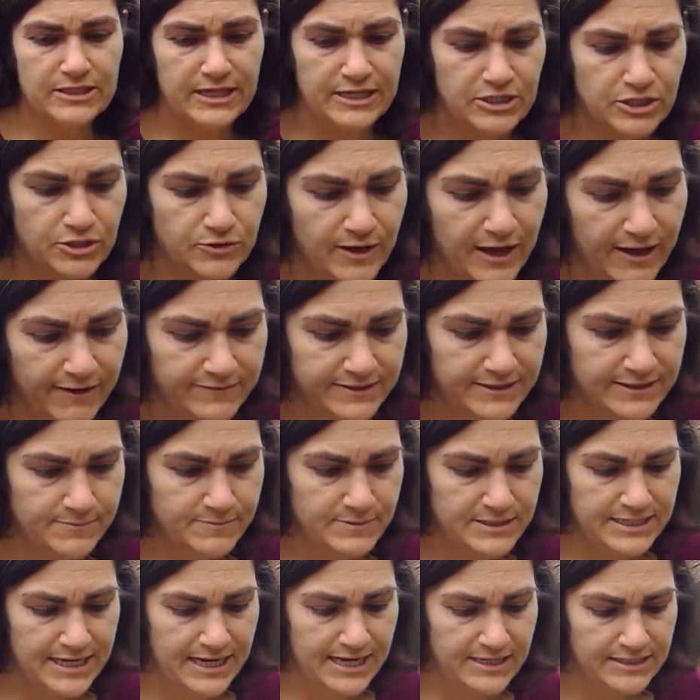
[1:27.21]
I do have some
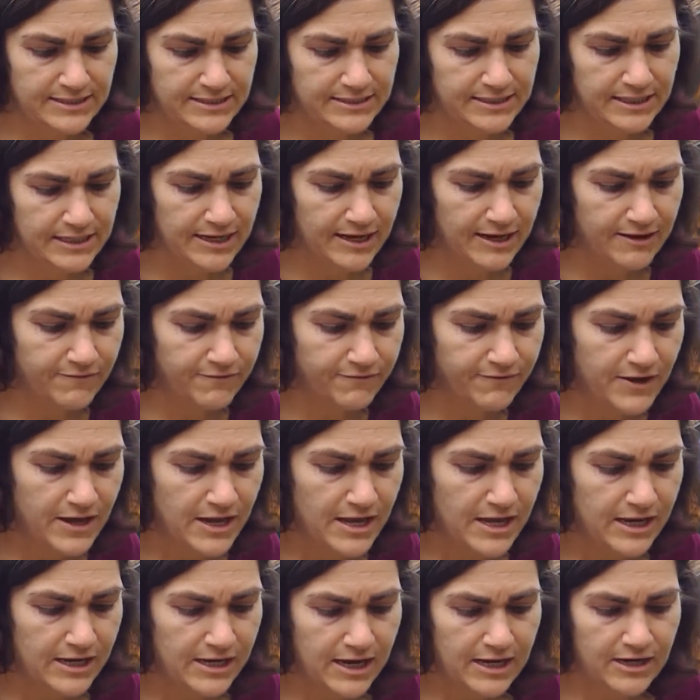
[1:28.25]
dates that I've
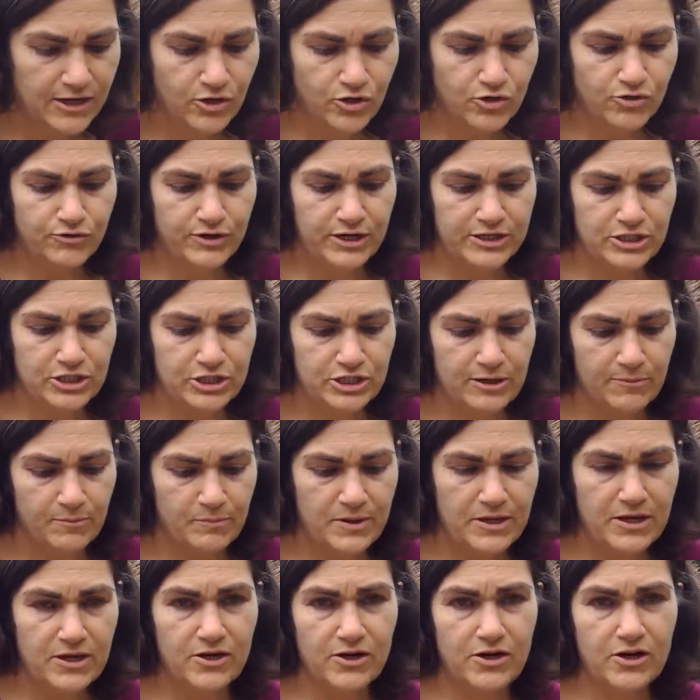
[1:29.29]
kind of crushed up
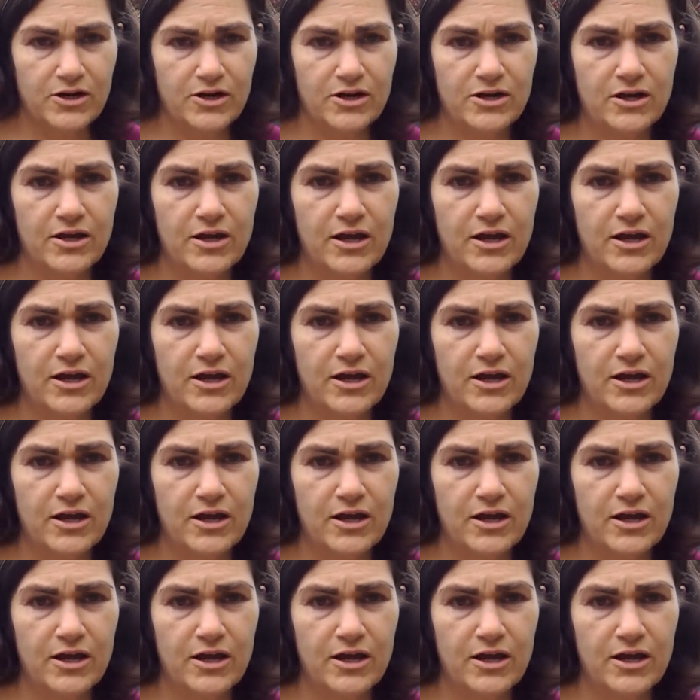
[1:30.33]
here